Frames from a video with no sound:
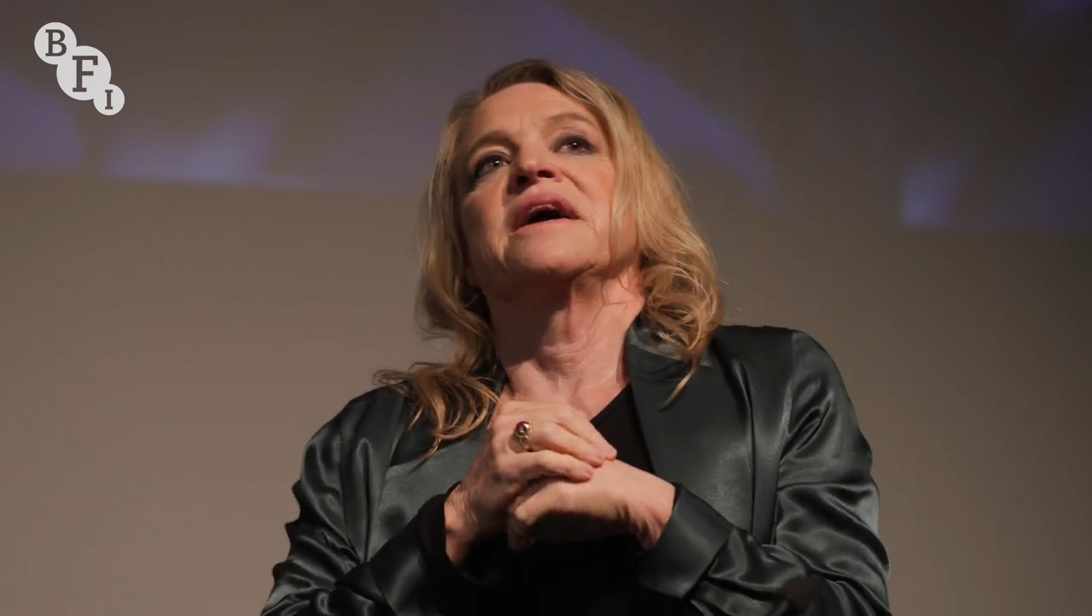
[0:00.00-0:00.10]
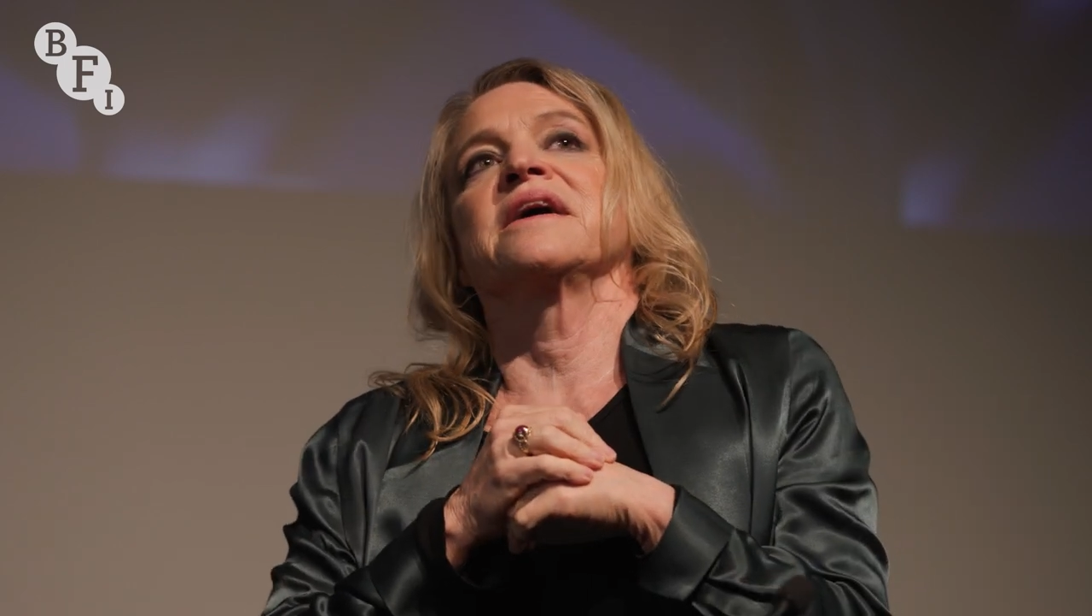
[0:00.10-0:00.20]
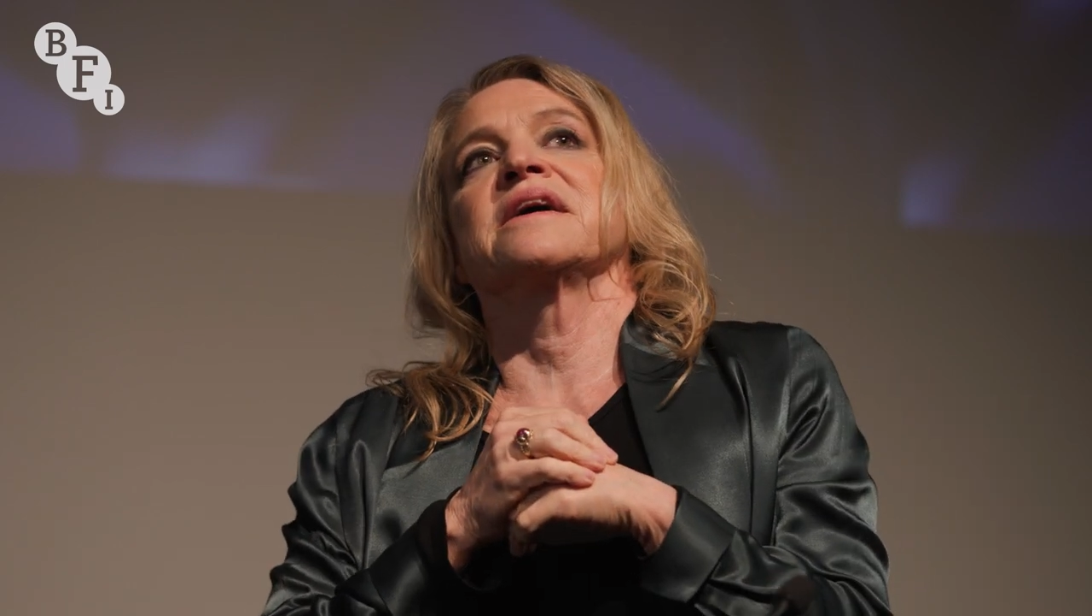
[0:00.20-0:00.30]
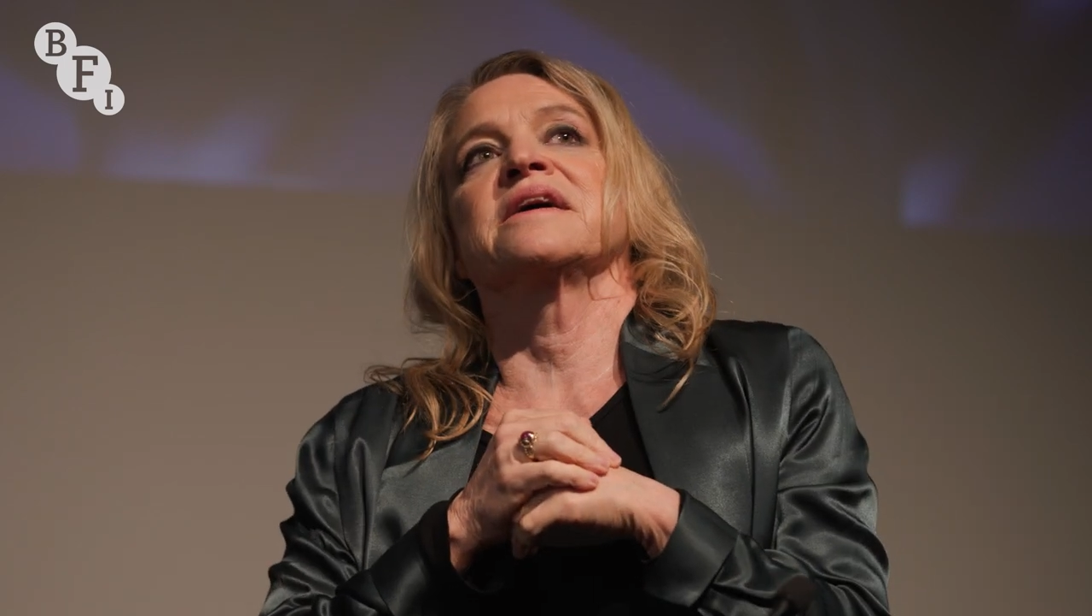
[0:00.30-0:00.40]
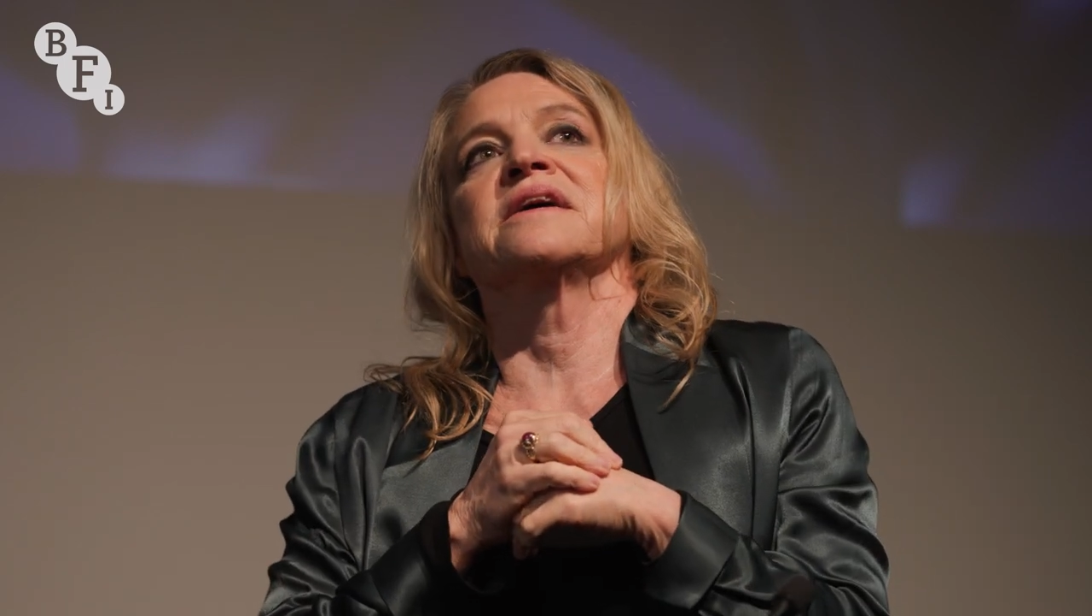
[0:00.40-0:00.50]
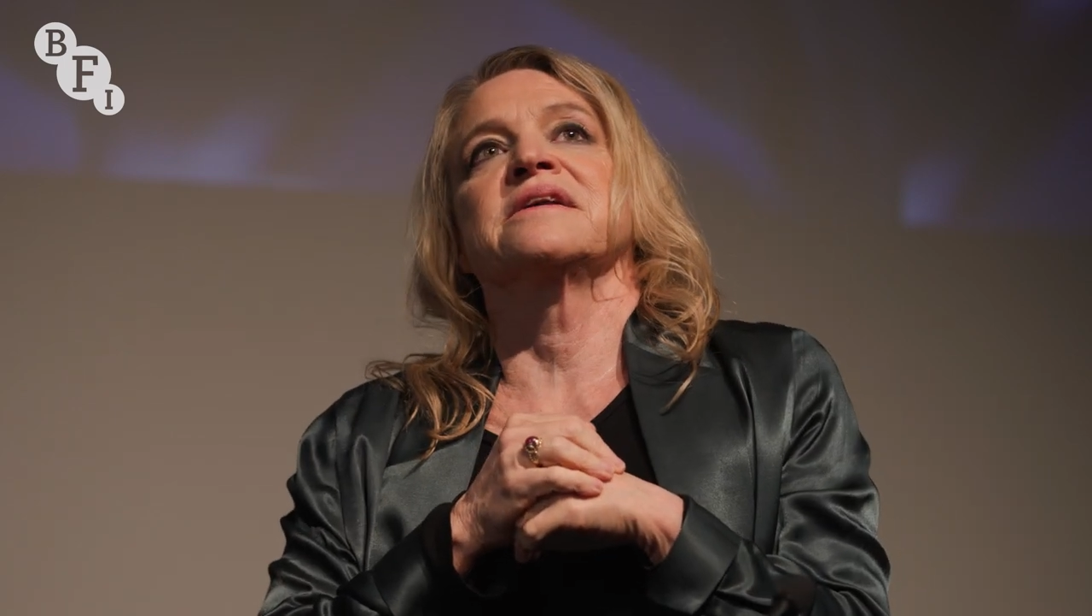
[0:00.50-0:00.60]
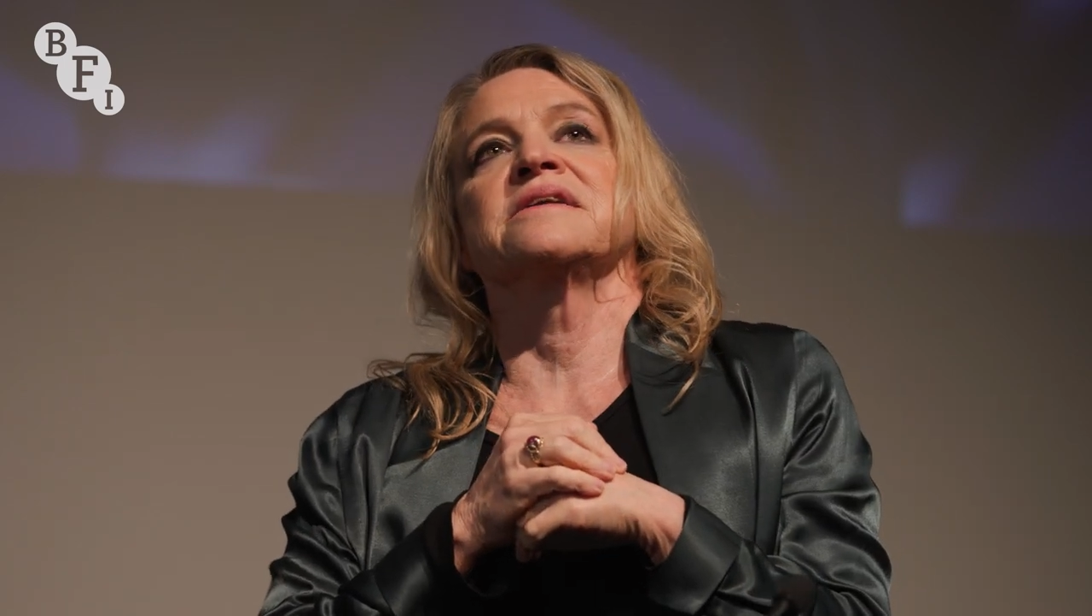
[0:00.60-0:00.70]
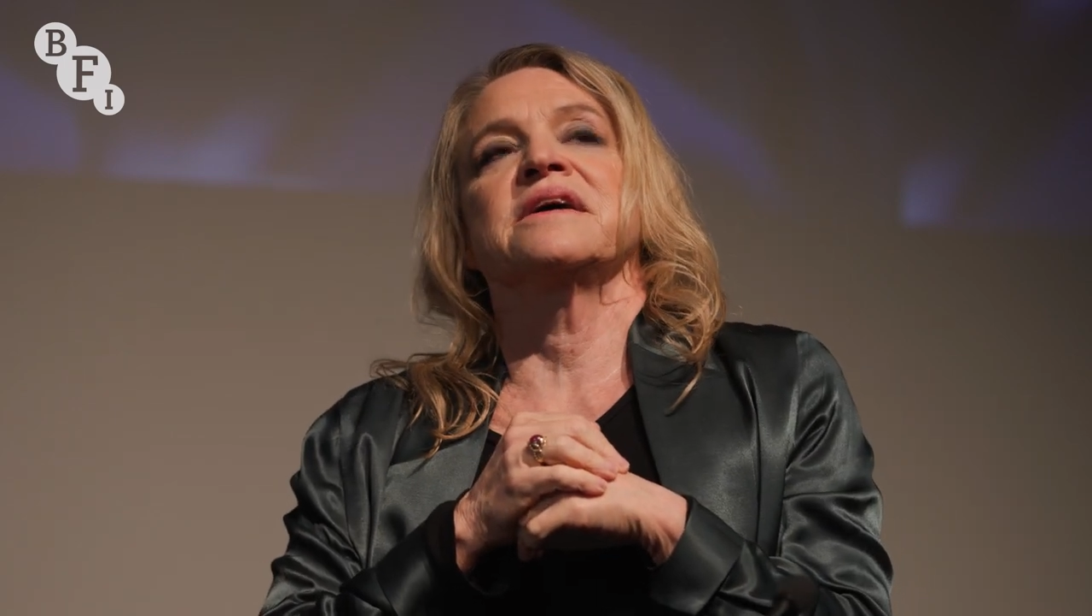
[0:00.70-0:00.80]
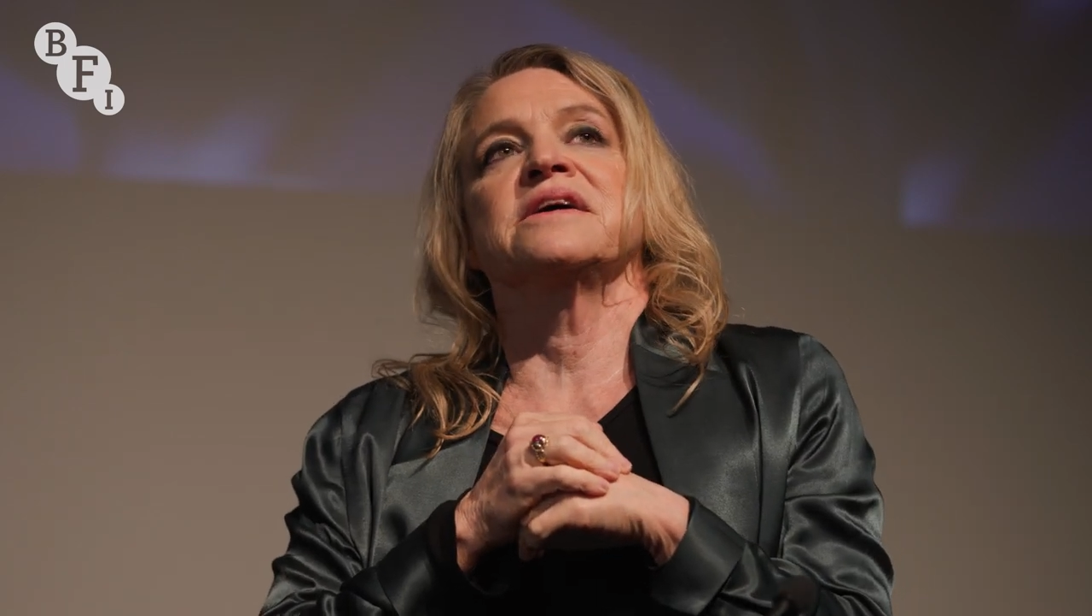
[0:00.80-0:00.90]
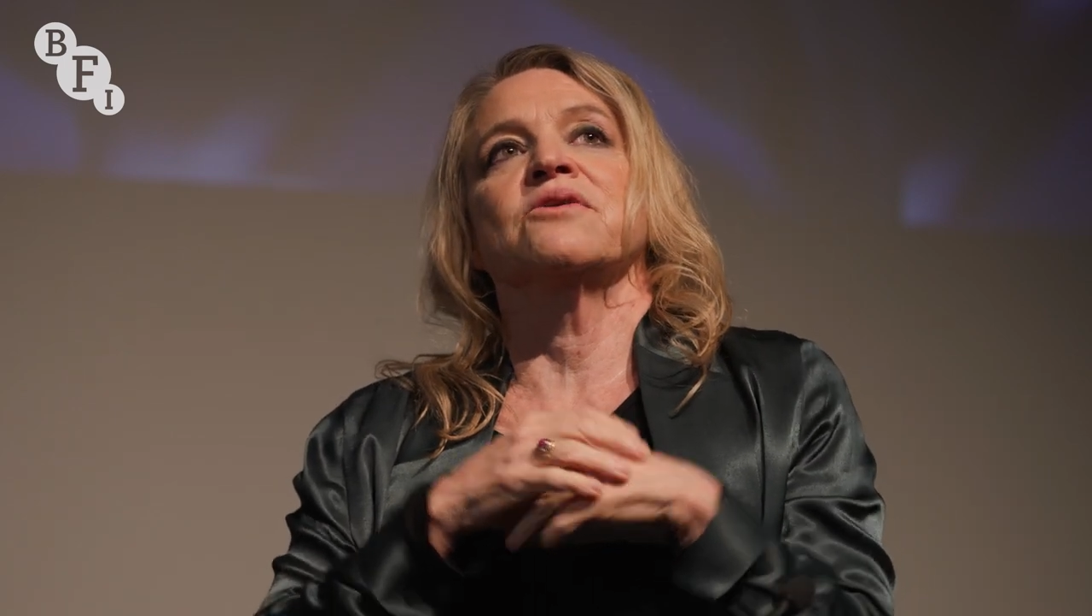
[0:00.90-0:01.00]

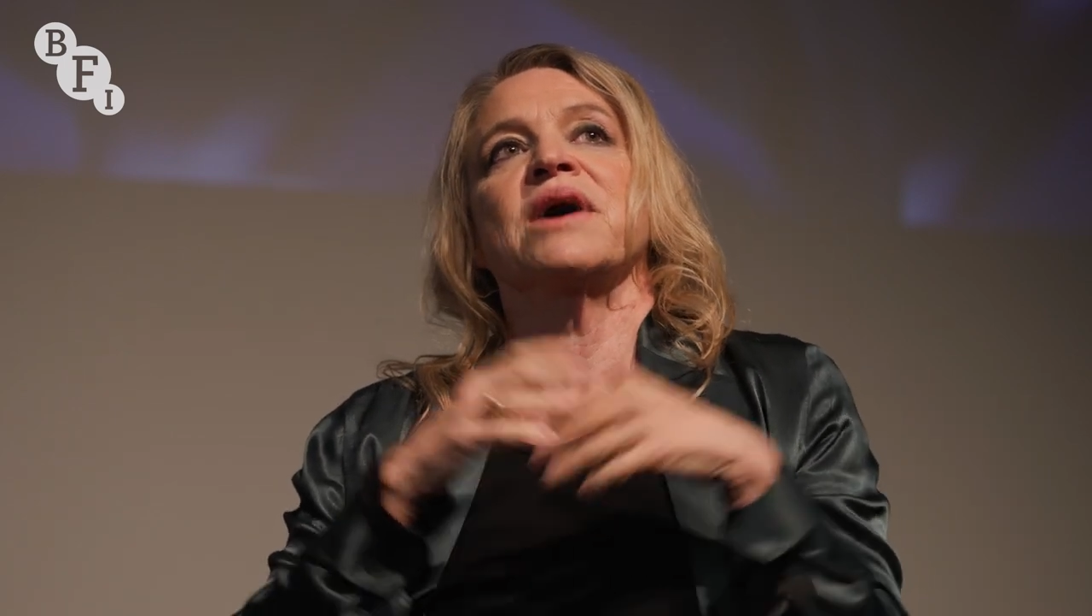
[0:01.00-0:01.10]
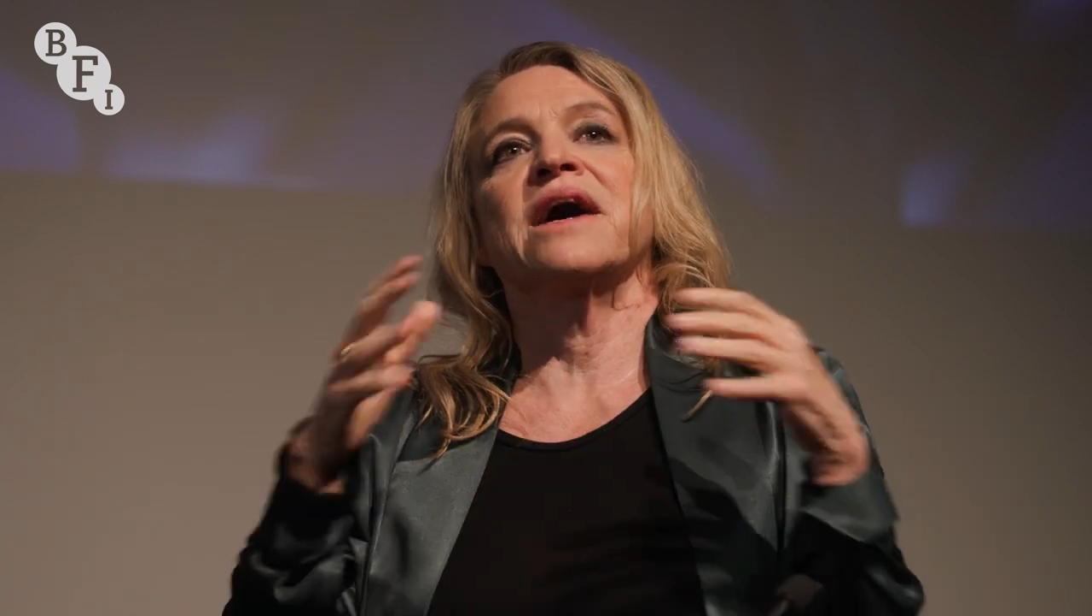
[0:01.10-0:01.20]
and, you know,